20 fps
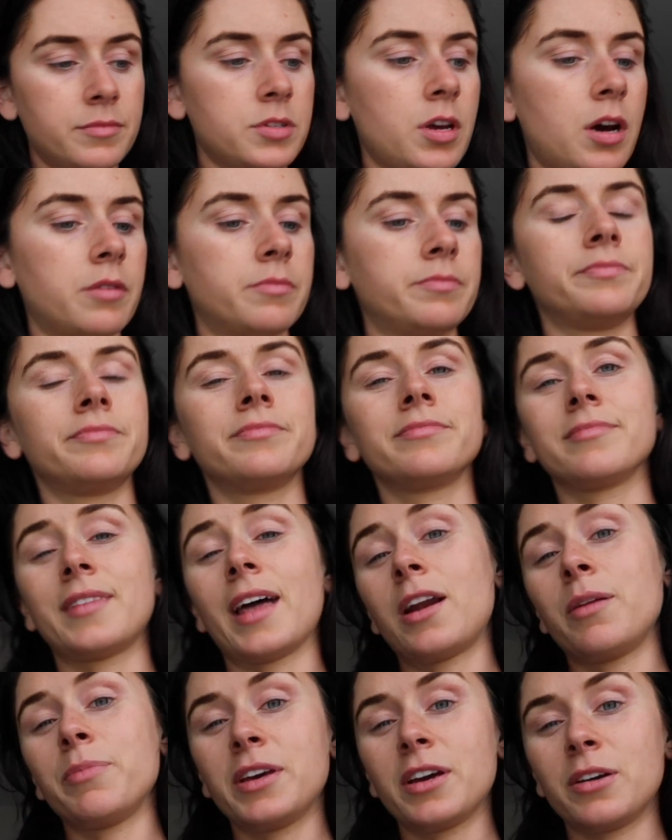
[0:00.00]
So
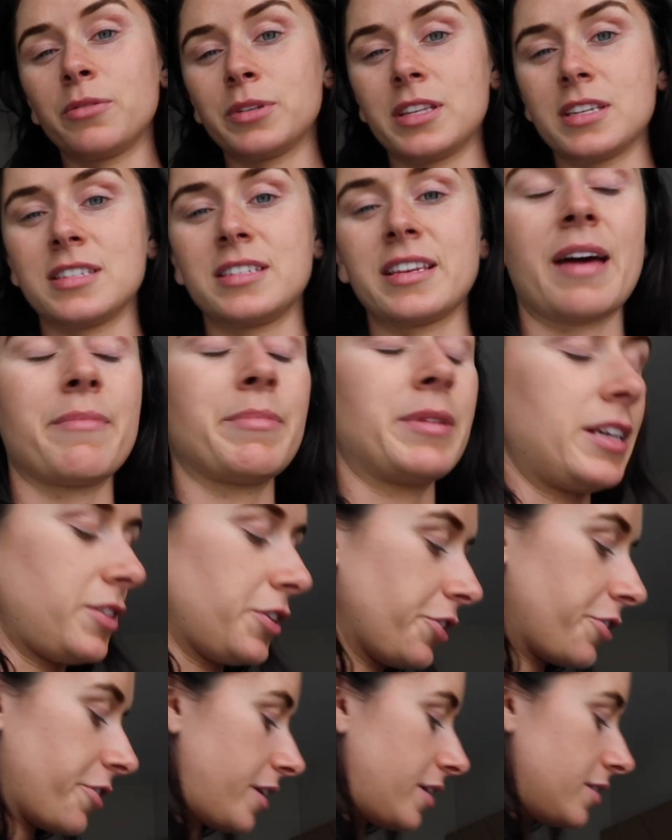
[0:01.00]
that'll be good with the salmon and the
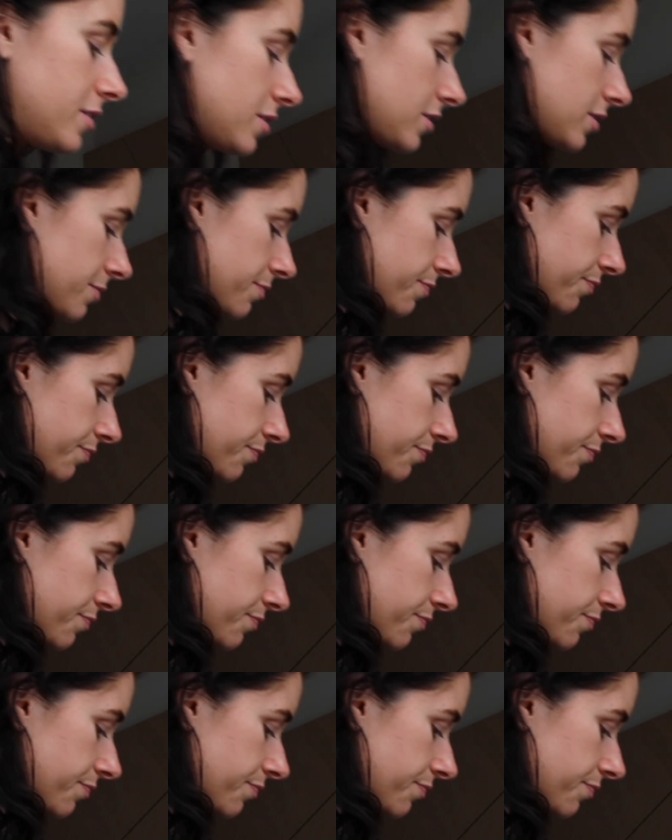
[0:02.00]
grains.